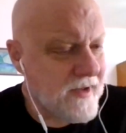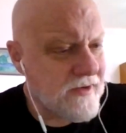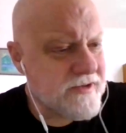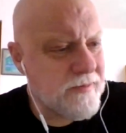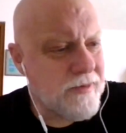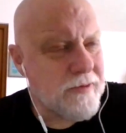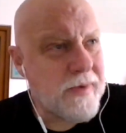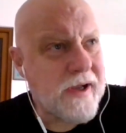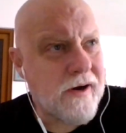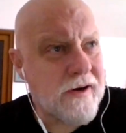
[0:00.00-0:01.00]
there's a book
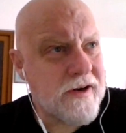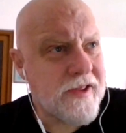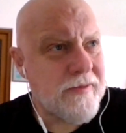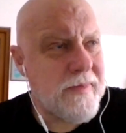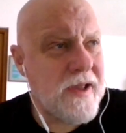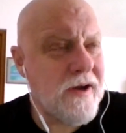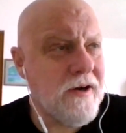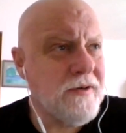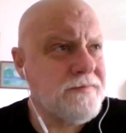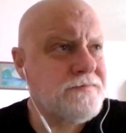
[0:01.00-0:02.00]
by Ardath
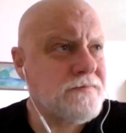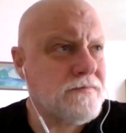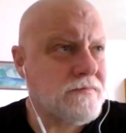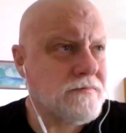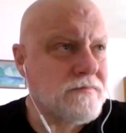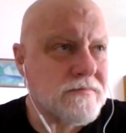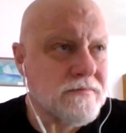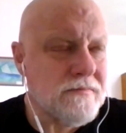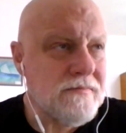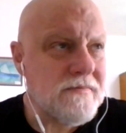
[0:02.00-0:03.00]
Mayar,
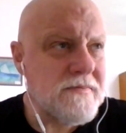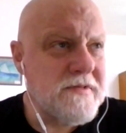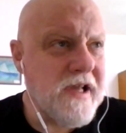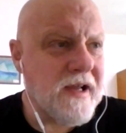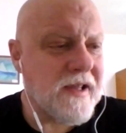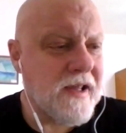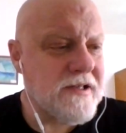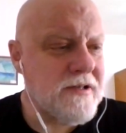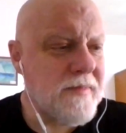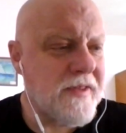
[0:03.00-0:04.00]
Jack
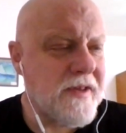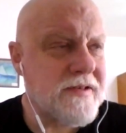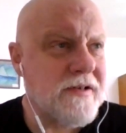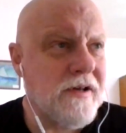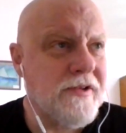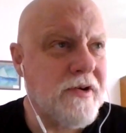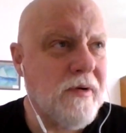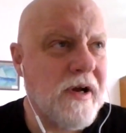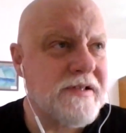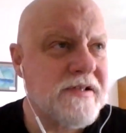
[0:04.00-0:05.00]
Ketchum, I think it's called The
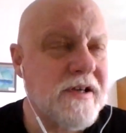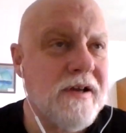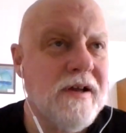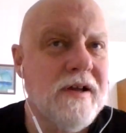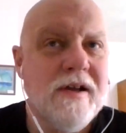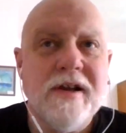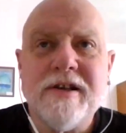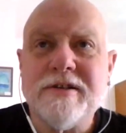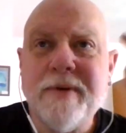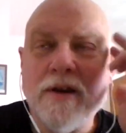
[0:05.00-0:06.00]
Crossing.
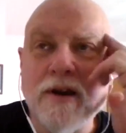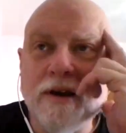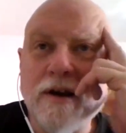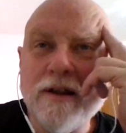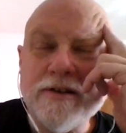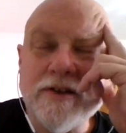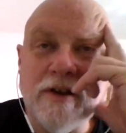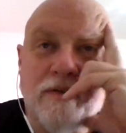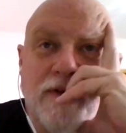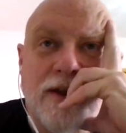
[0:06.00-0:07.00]
It's about it's a
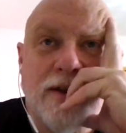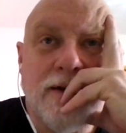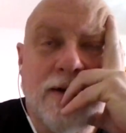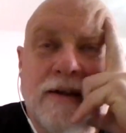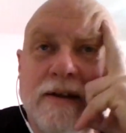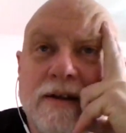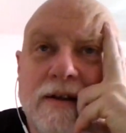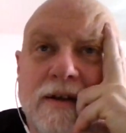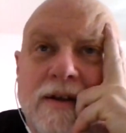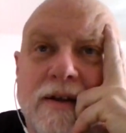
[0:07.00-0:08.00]
novella
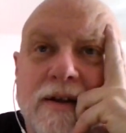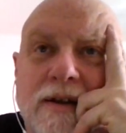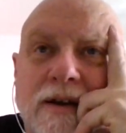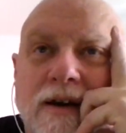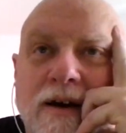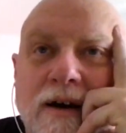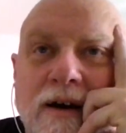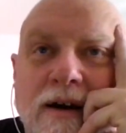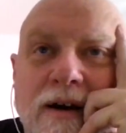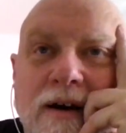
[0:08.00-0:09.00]

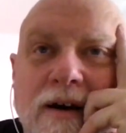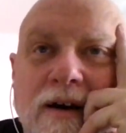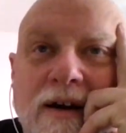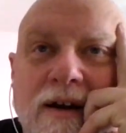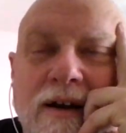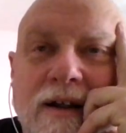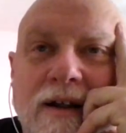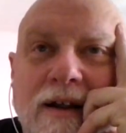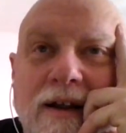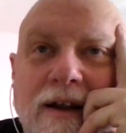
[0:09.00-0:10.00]

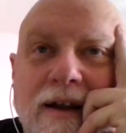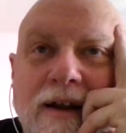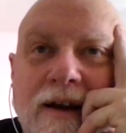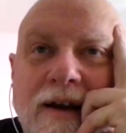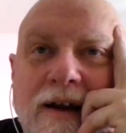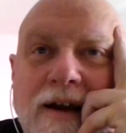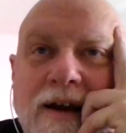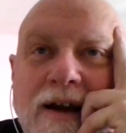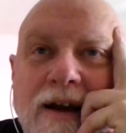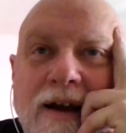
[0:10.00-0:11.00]

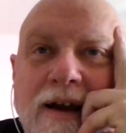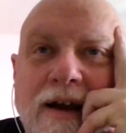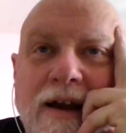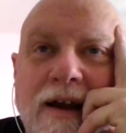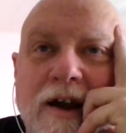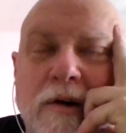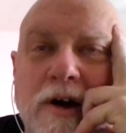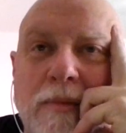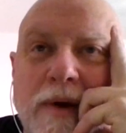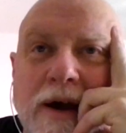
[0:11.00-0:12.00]

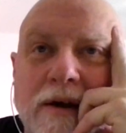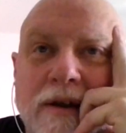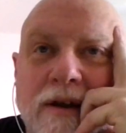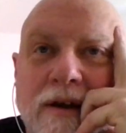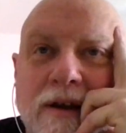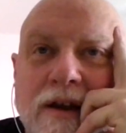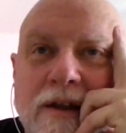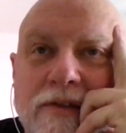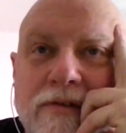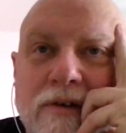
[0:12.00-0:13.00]
about a
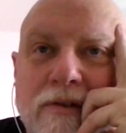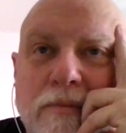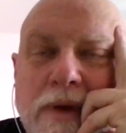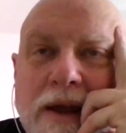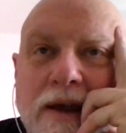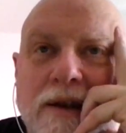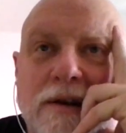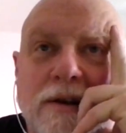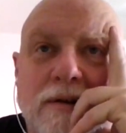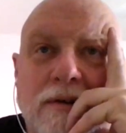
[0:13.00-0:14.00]
cutthroat
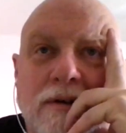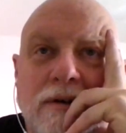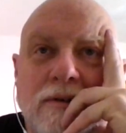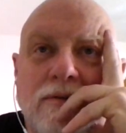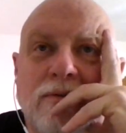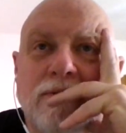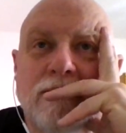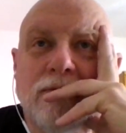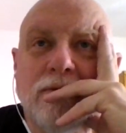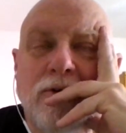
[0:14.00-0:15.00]
band of
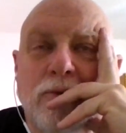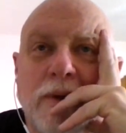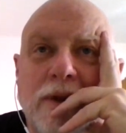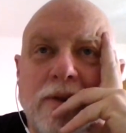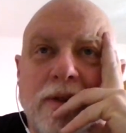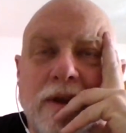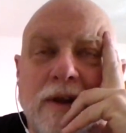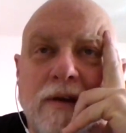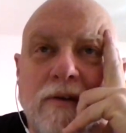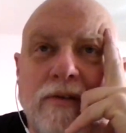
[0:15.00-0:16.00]
roaming
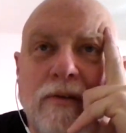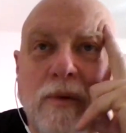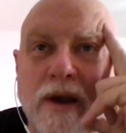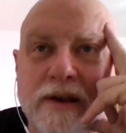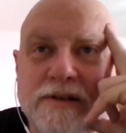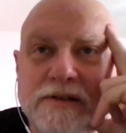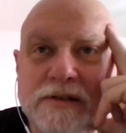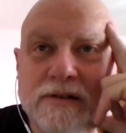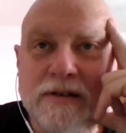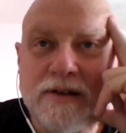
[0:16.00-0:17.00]
the West.
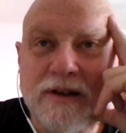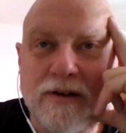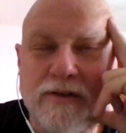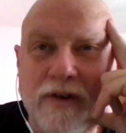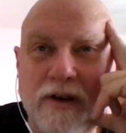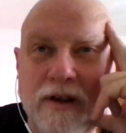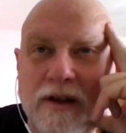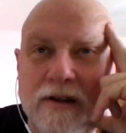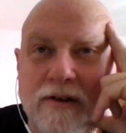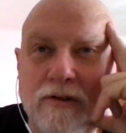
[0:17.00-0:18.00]
You know, it's
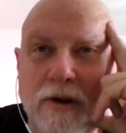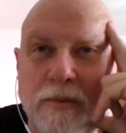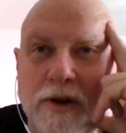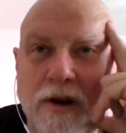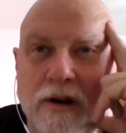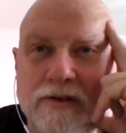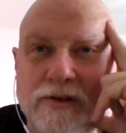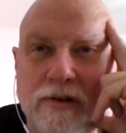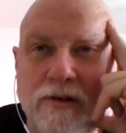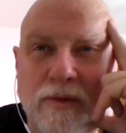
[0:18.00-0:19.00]
very grim, dark,
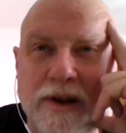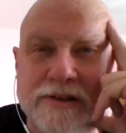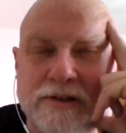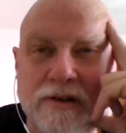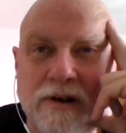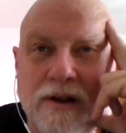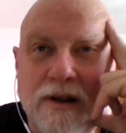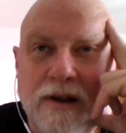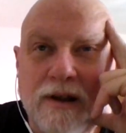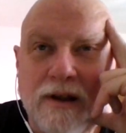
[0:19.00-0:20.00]
sort of Western.
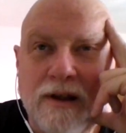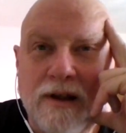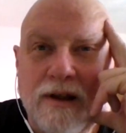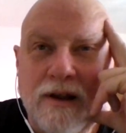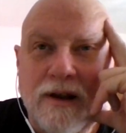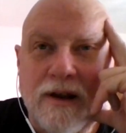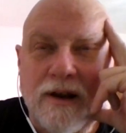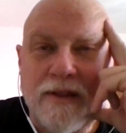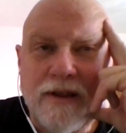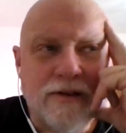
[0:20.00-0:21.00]

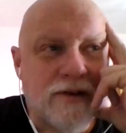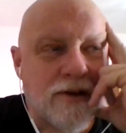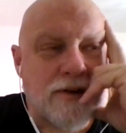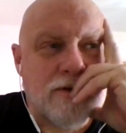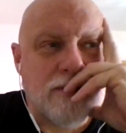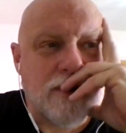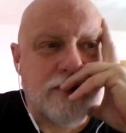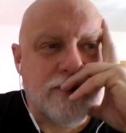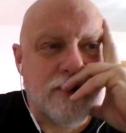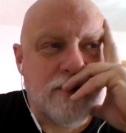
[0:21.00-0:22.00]
I think it's called The
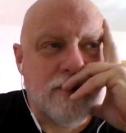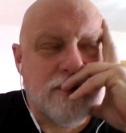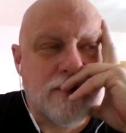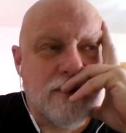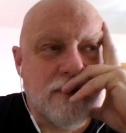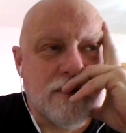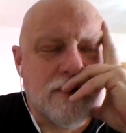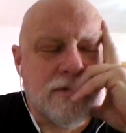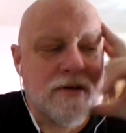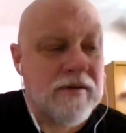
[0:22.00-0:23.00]
Crossing.
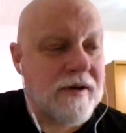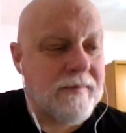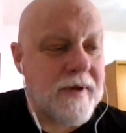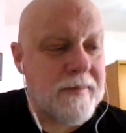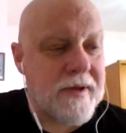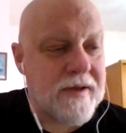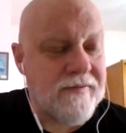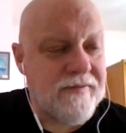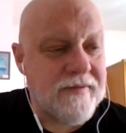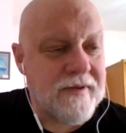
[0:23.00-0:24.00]
I don't know, I might be
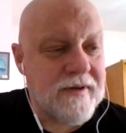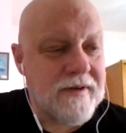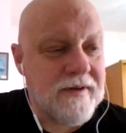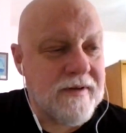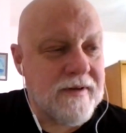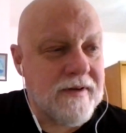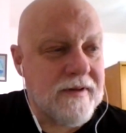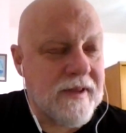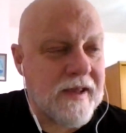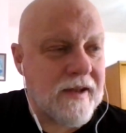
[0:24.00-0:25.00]
confused.
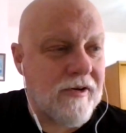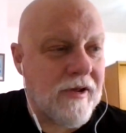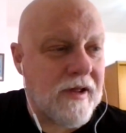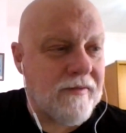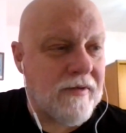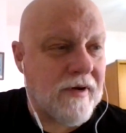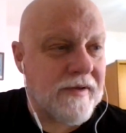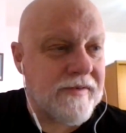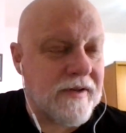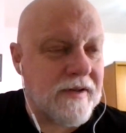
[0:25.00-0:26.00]
They can't all have
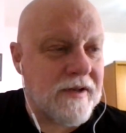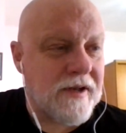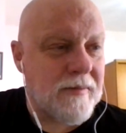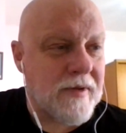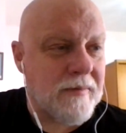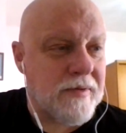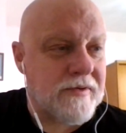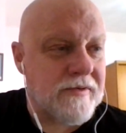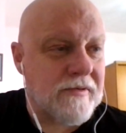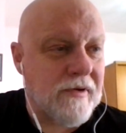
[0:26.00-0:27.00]
crossing in the name, like
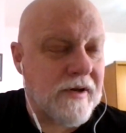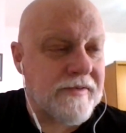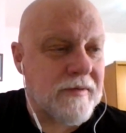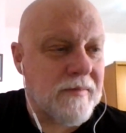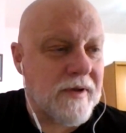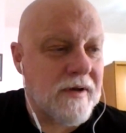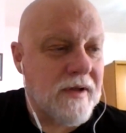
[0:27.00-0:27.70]
Butcher's Crossing, but